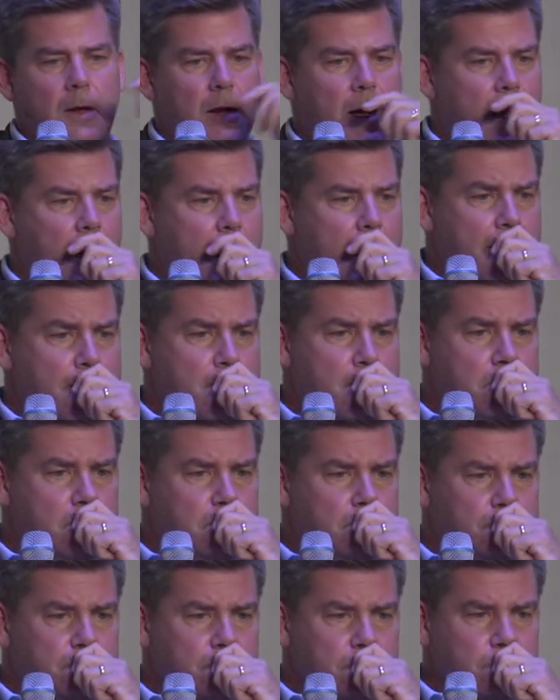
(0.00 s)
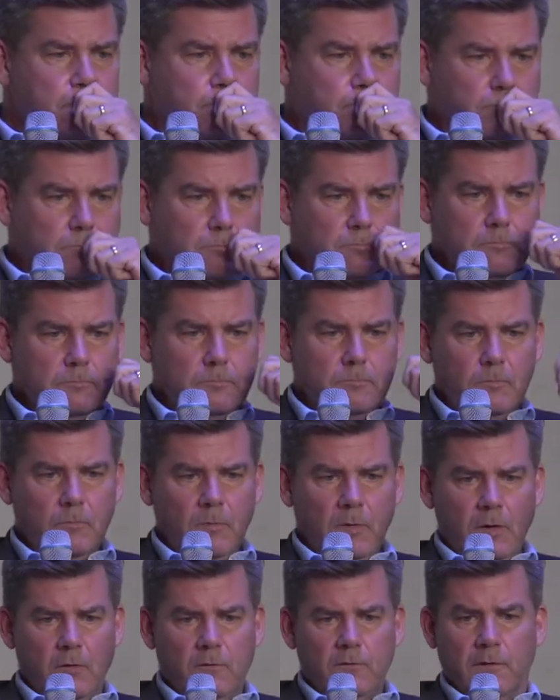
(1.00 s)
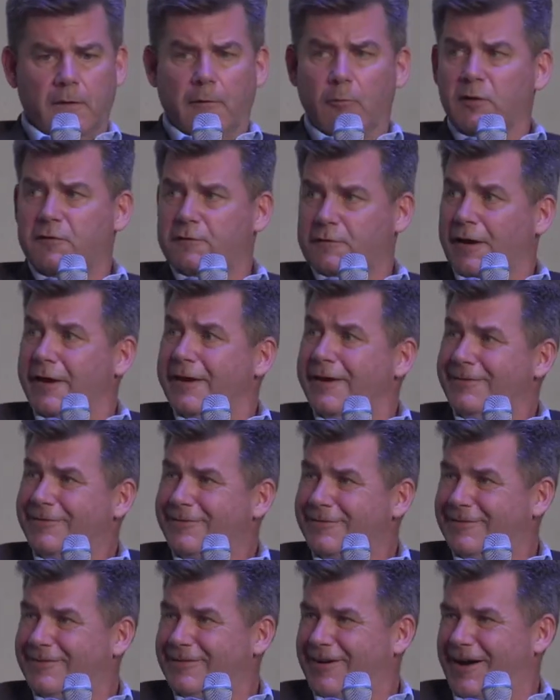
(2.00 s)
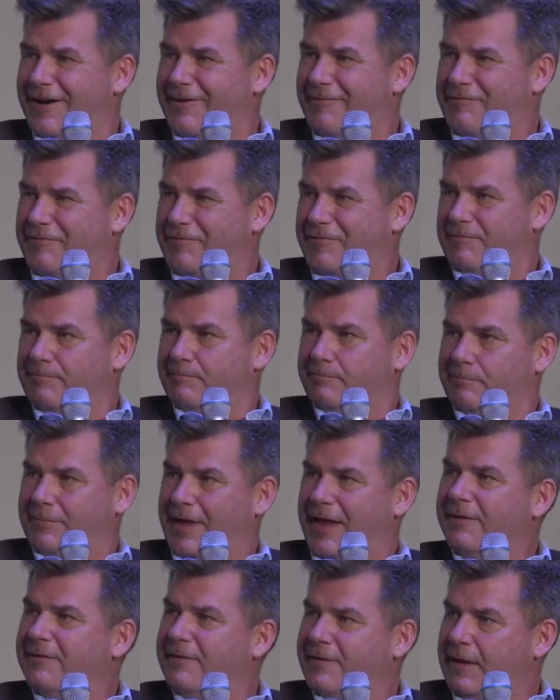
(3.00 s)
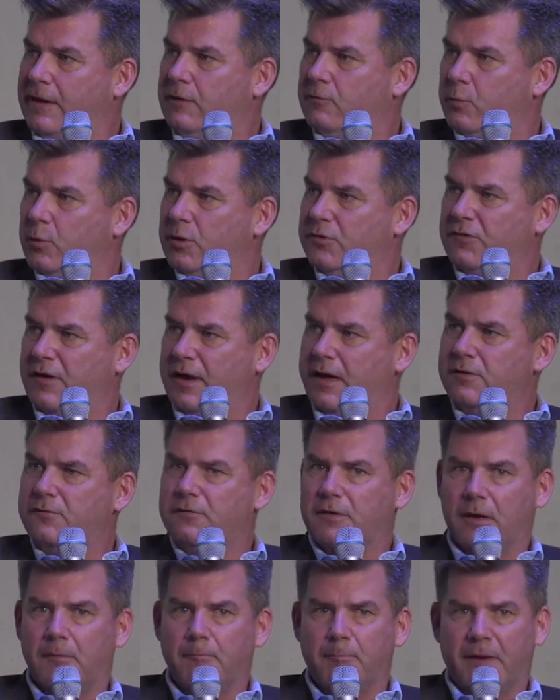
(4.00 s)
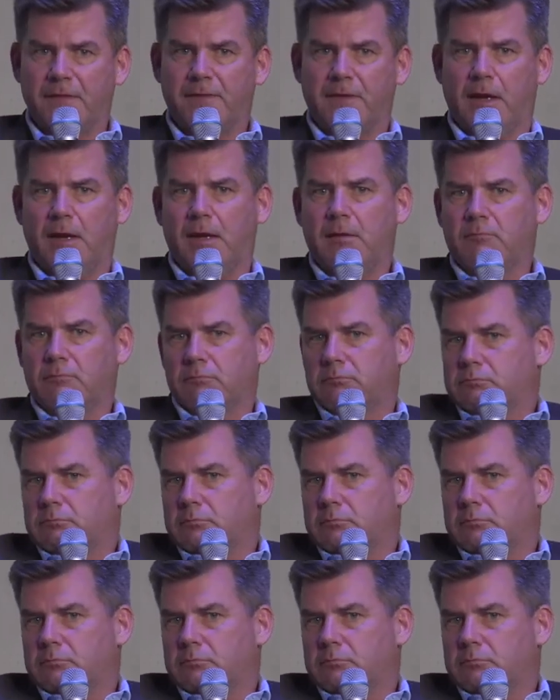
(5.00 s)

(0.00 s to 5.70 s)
Um, so there were signs of that things were changing, but they,